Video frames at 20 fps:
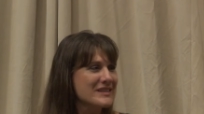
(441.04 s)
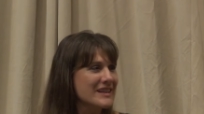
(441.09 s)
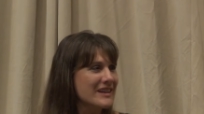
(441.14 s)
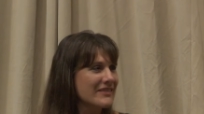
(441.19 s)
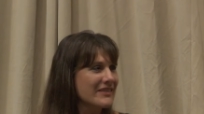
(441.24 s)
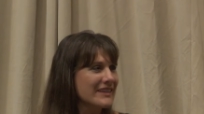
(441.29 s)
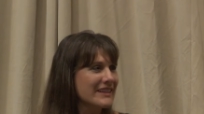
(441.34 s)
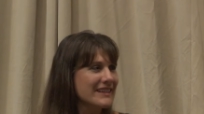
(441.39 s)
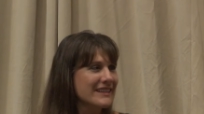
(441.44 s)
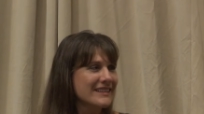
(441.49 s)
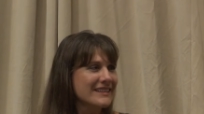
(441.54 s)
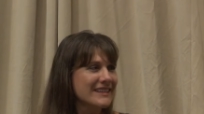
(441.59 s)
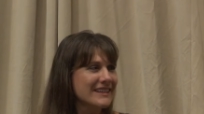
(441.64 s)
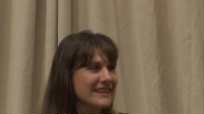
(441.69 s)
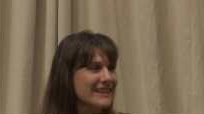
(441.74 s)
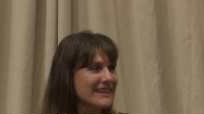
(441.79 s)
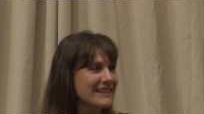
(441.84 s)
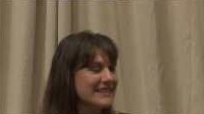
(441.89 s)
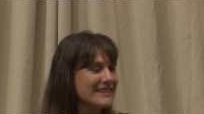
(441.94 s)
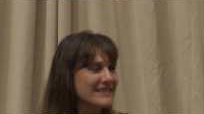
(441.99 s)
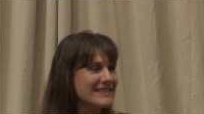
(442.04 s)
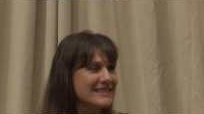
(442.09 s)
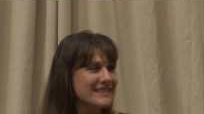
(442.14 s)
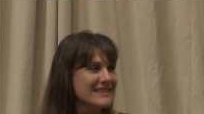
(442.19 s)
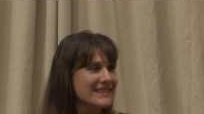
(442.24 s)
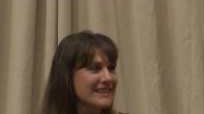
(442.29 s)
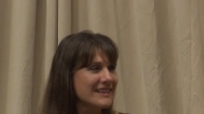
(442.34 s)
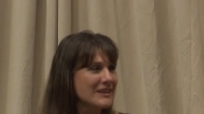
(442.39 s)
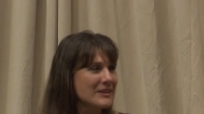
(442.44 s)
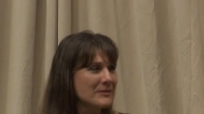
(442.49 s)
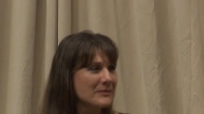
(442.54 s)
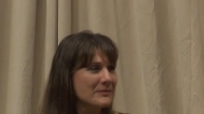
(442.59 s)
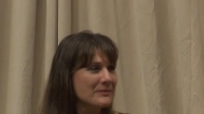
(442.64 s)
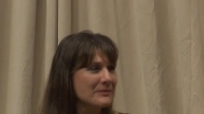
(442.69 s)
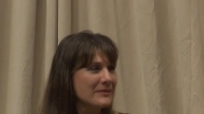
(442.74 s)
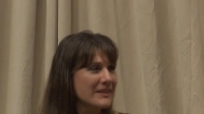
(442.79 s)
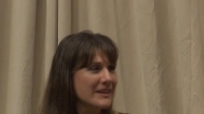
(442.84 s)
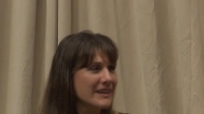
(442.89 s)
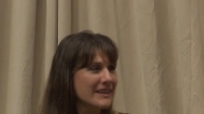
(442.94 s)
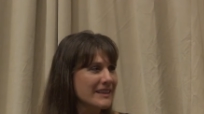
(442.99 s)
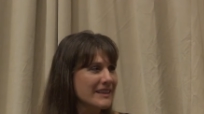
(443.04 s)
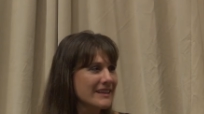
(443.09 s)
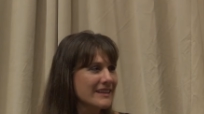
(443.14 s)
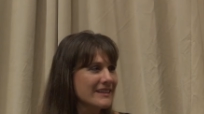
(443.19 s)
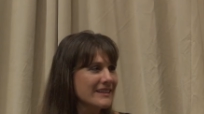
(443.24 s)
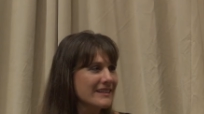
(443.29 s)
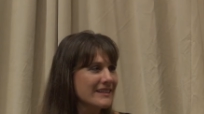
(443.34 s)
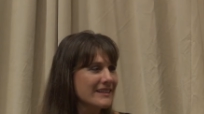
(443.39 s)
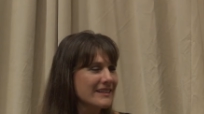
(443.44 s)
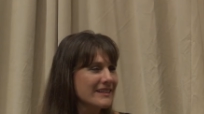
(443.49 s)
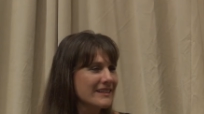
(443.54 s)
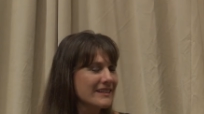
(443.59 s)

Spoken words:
avenues of it, and I think